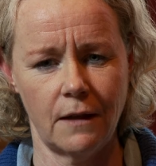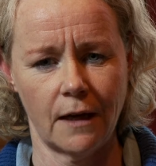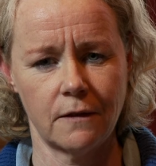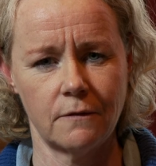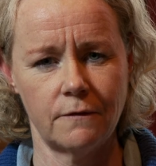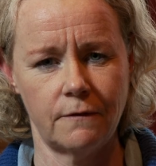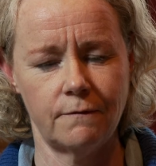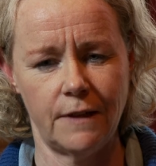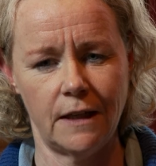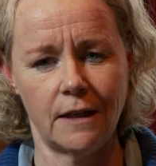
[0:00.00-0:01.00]
that
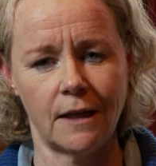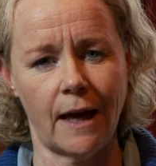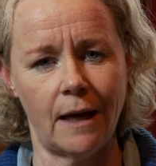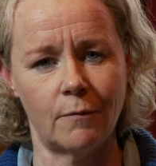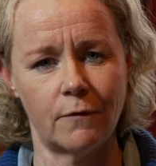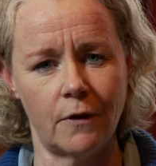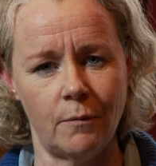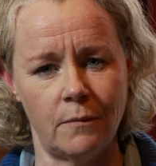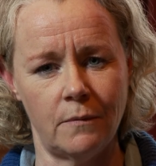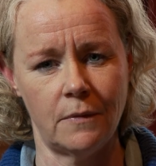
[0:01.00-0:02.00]
feeling came
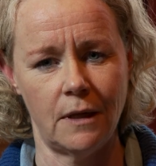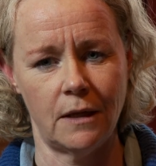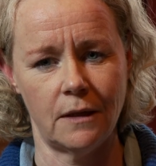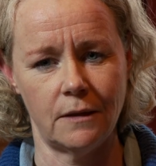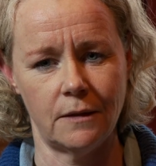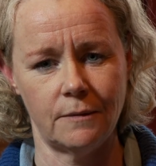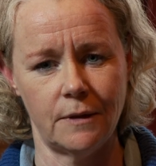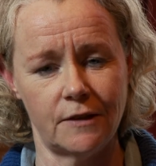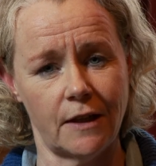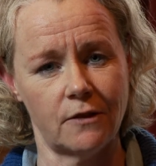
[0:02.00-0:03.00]
from
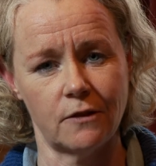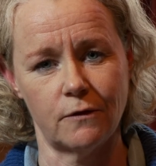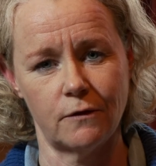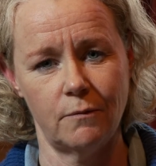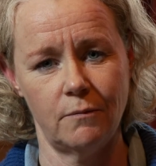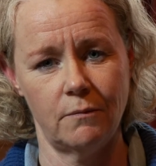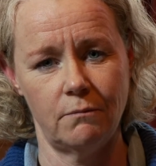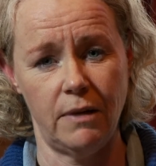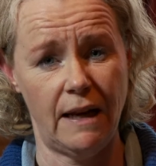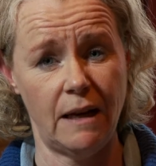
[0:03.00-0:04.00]
a sense of
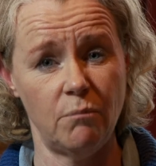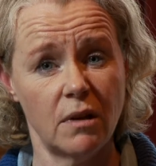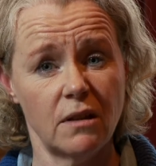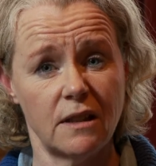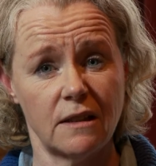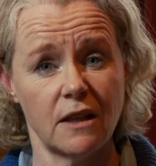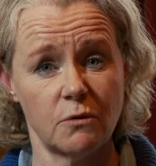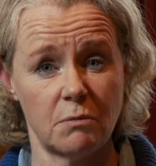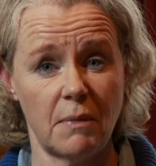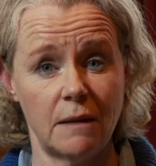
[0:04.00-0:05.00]
blame. I think
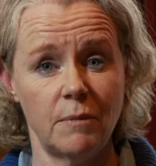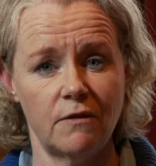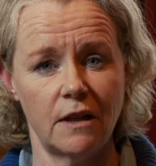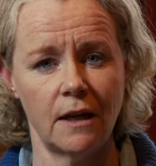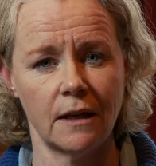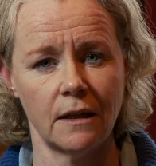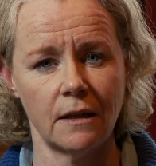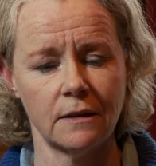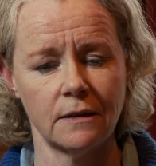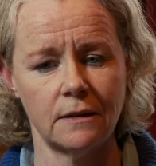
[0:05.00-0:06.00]
that's what made me feel like
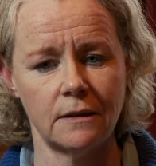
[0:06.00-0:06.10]
that.